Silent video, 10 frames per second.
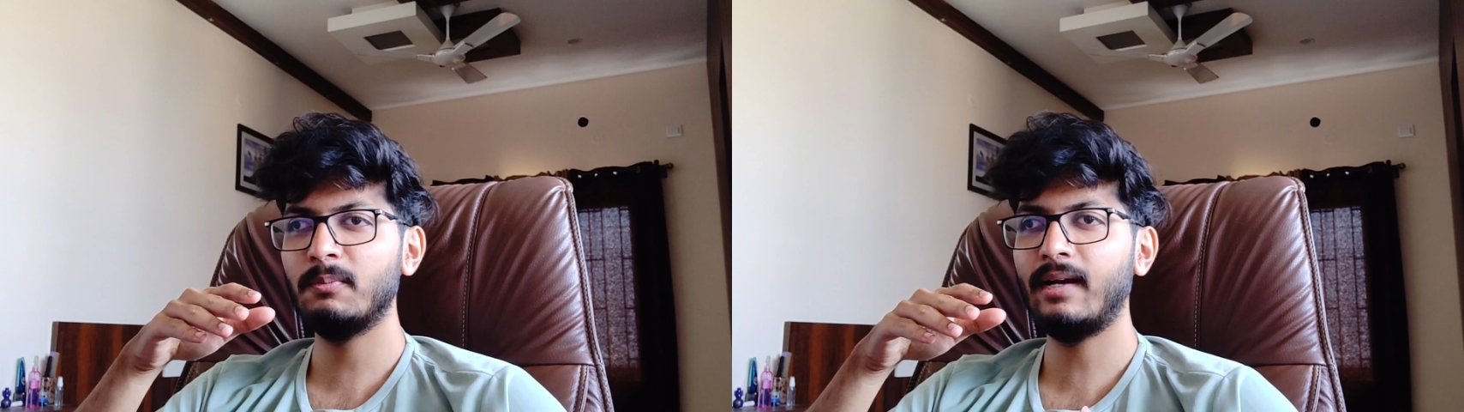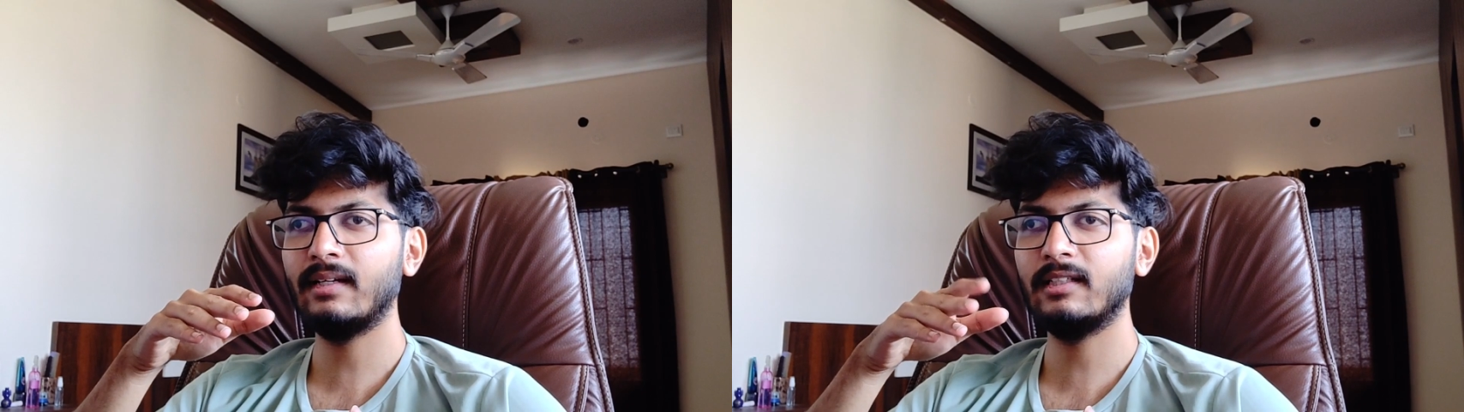to
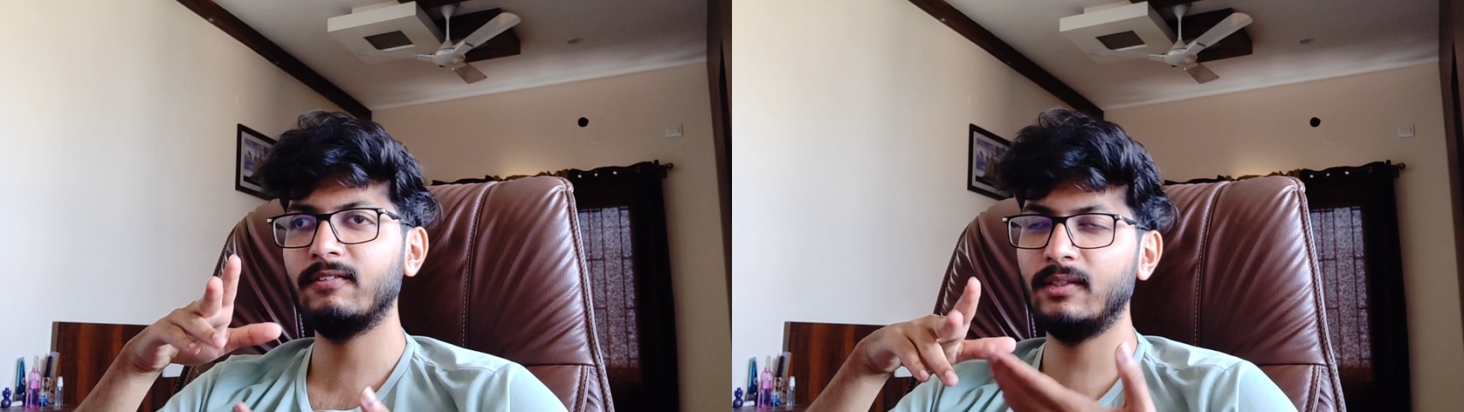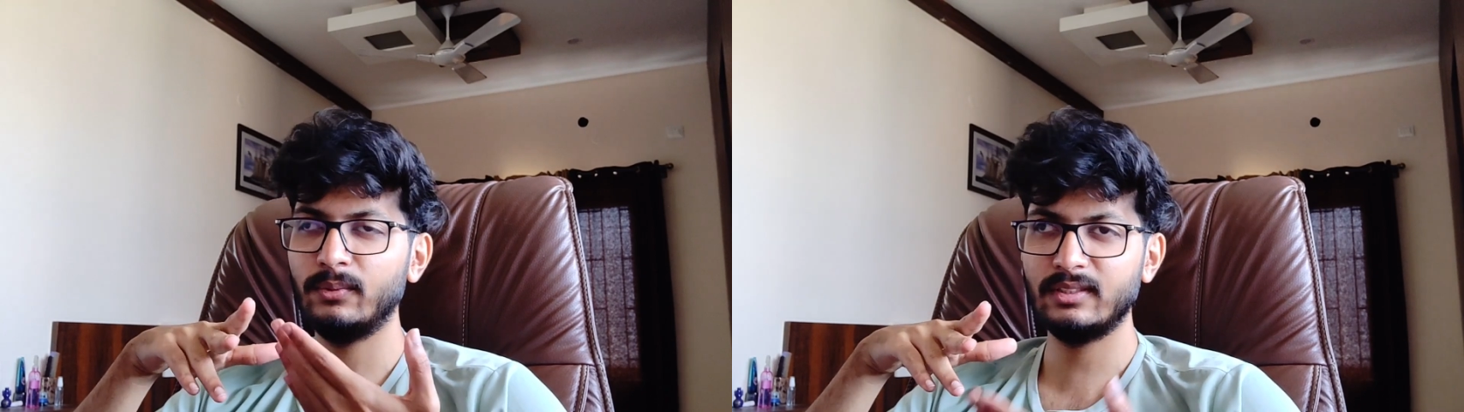back,
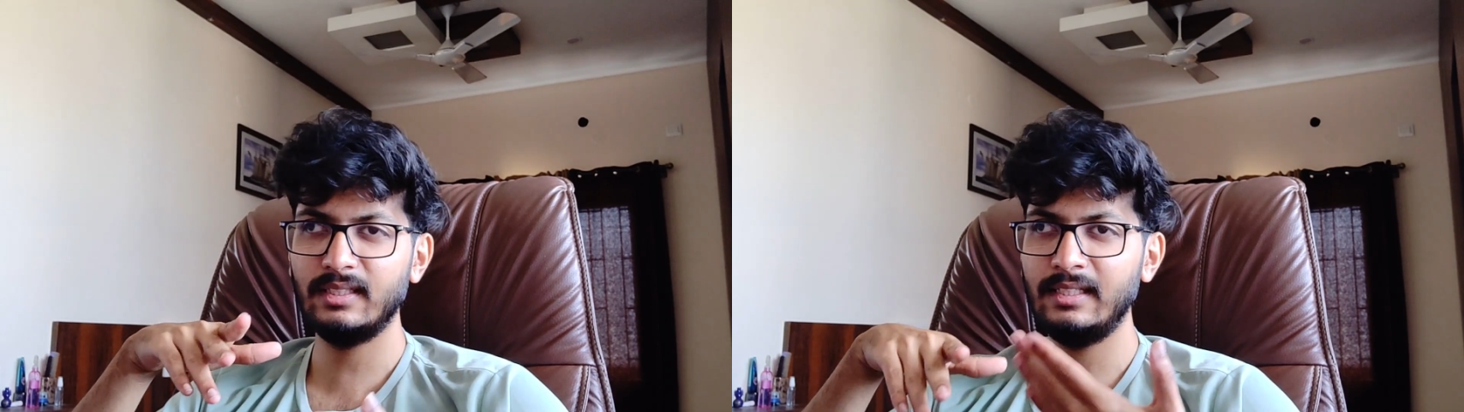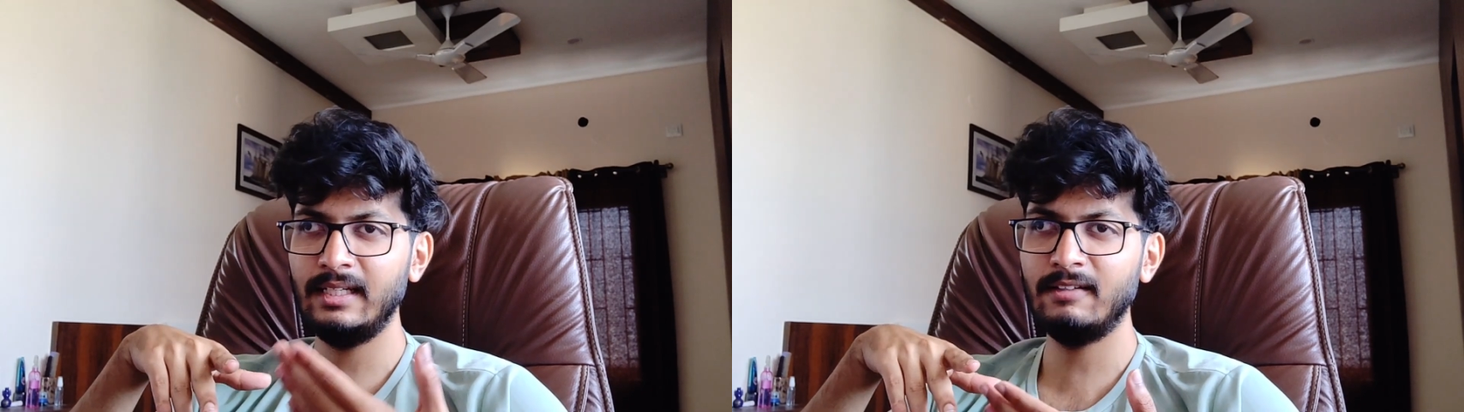if it was
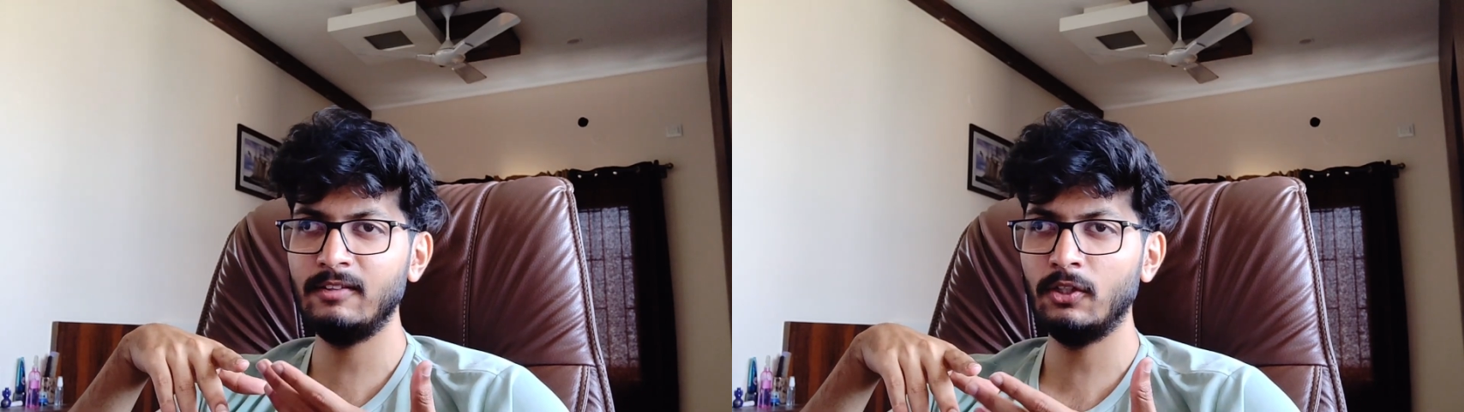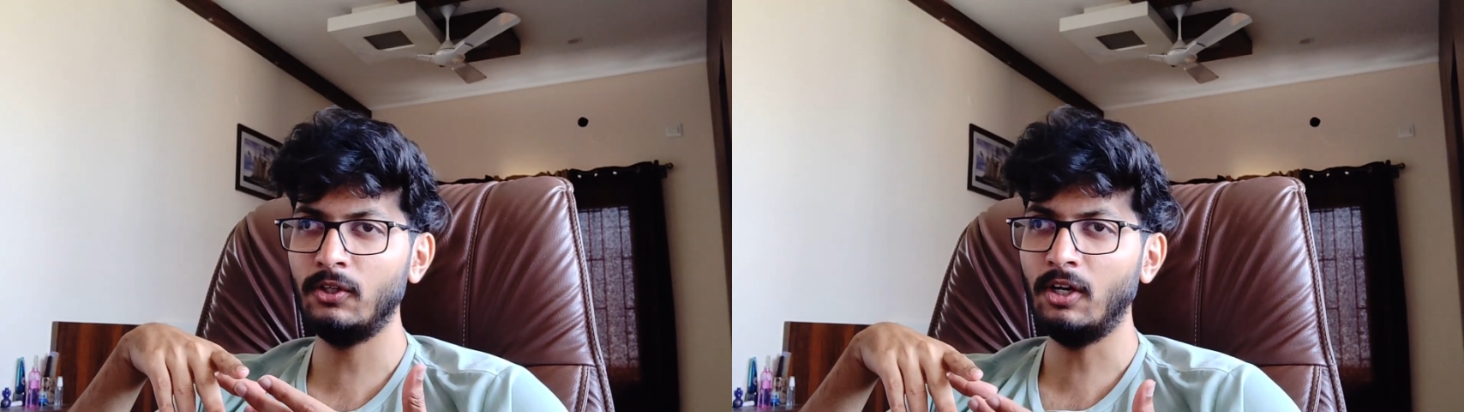still
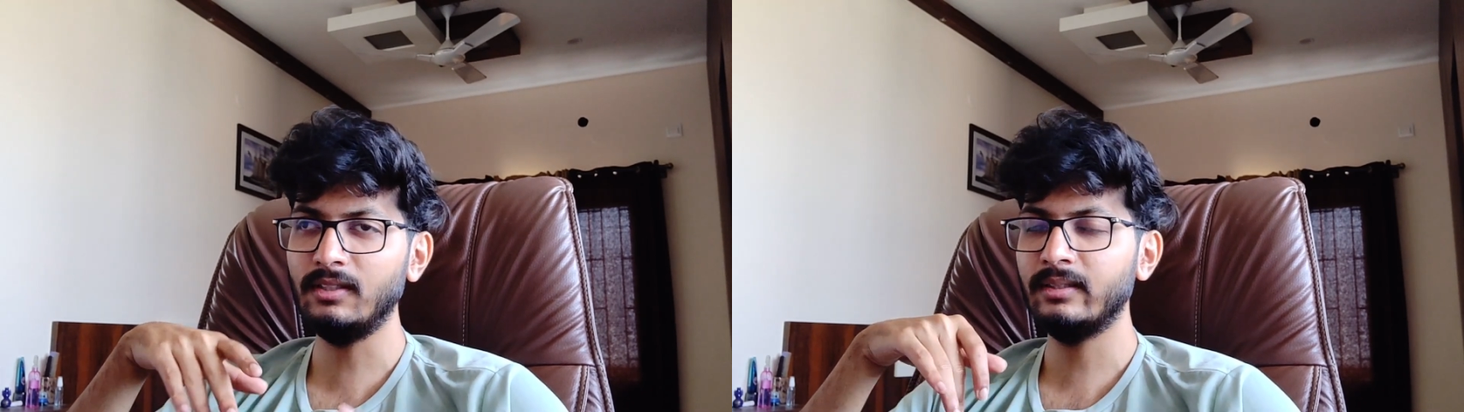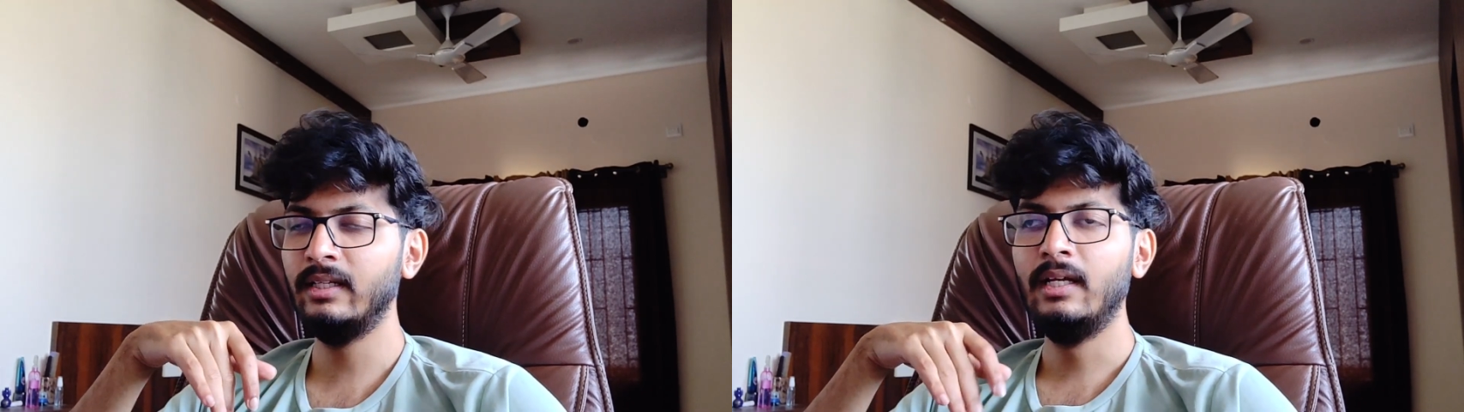level or not.